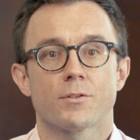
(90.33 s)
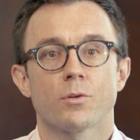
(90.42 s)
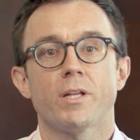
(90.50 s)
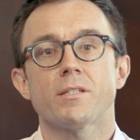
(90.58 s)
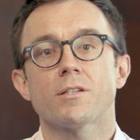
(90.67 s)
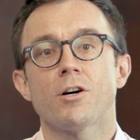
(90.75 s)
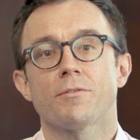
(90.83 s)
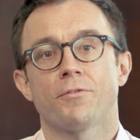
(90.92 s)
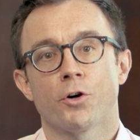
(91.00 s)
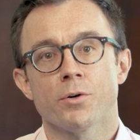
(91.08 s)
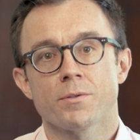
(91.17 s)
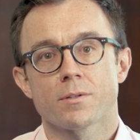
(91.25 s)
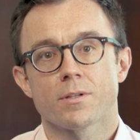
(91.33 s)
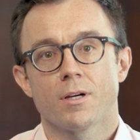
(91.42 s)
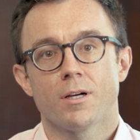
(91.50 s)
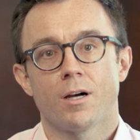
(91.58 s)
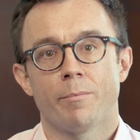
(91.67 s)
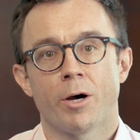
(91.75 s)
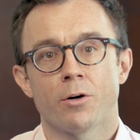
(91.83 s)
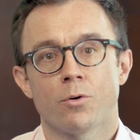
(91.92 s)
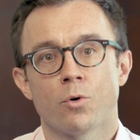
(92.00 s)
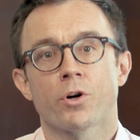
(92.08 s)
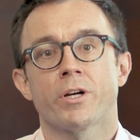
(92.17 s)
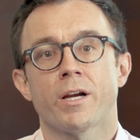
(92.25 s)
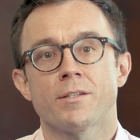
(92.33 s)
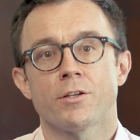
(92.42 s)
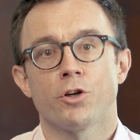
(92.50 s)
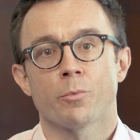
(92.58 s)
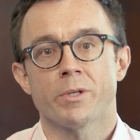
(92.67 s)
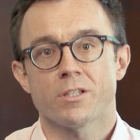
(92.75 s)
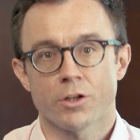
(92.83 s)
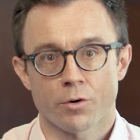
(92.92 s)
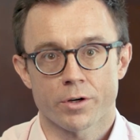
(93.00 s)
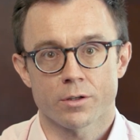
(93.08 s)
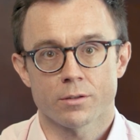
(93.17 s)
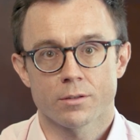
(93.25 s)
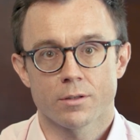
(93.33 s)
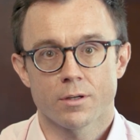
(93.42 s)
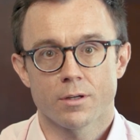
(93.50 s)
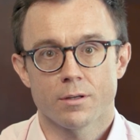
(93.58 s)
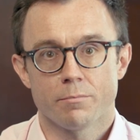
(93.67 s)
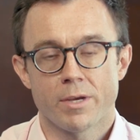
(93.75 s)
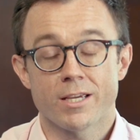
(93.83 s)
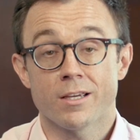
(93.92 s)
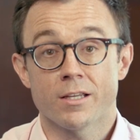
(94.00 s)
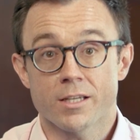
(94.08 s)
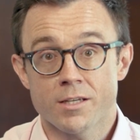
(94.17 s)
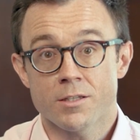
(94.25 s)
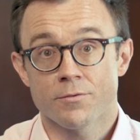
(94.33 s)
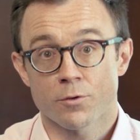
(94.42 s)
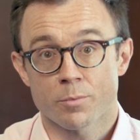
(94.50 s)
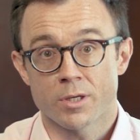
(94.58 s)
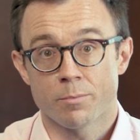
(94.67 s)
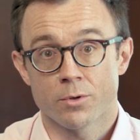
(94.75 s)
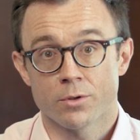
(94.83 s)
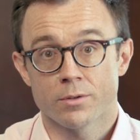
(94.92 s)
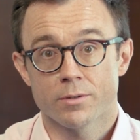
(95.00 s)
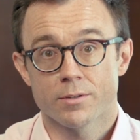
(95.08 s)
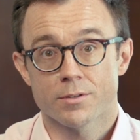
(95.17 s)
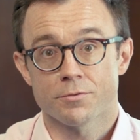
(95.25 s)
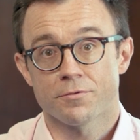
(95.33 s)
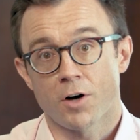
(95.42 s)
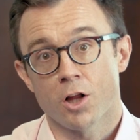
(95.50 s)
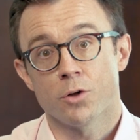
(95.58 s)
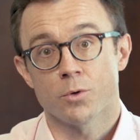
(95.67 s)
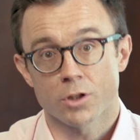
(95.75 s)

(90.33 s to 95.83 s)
So let's talk first about organizing your material, making it easy for people to follow